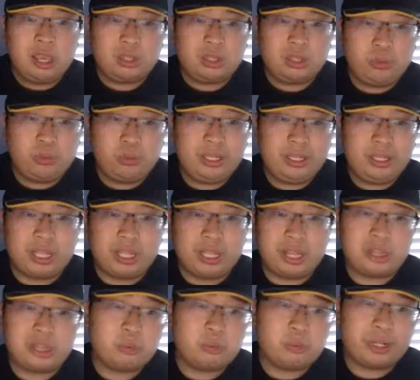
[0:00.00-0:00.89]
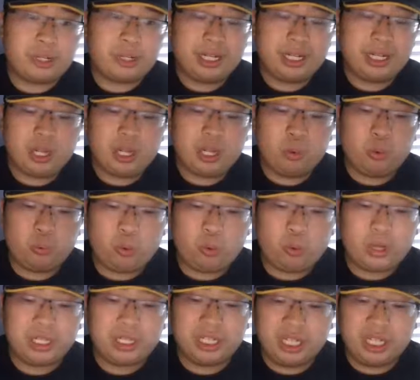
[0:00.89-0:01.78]
to win this. So we're going to go
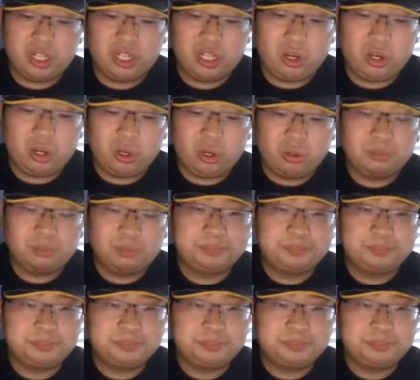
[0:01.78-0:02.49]
1-0.